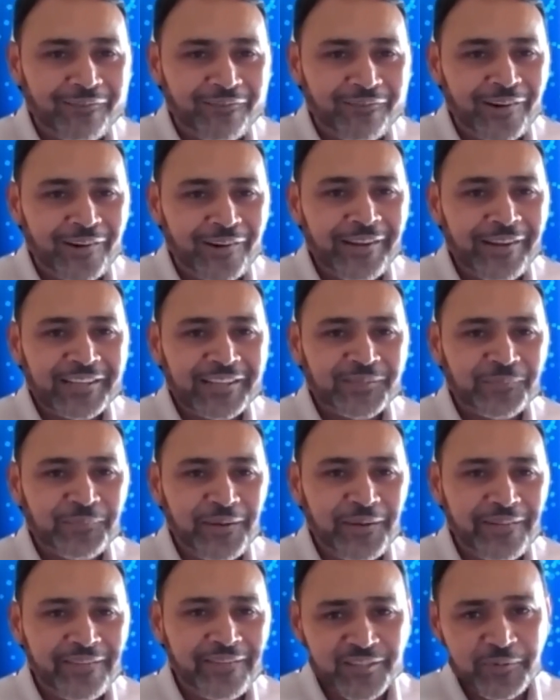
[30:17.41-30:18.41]
very
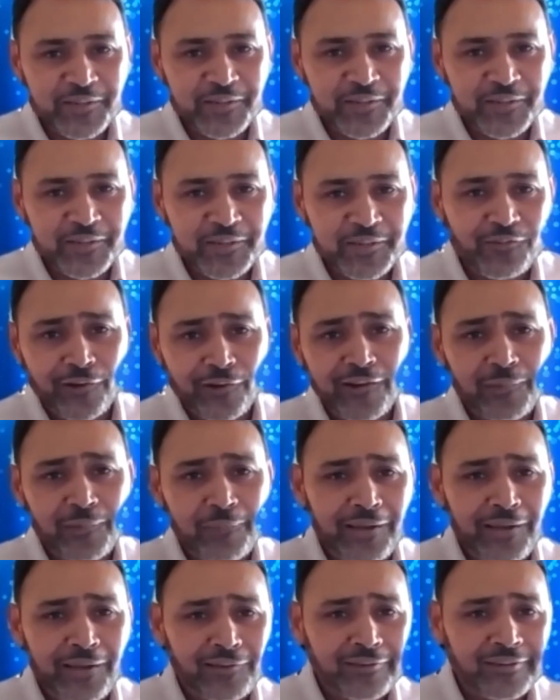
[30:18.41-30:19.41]
experienced, especially for career
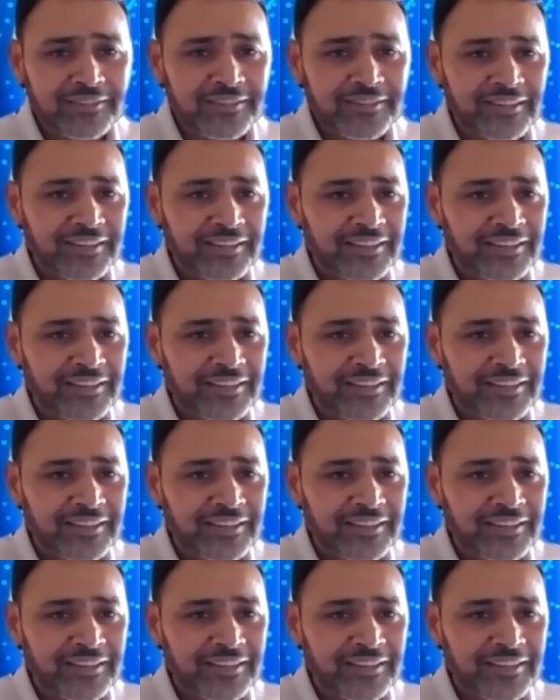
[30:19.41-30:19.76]
panels.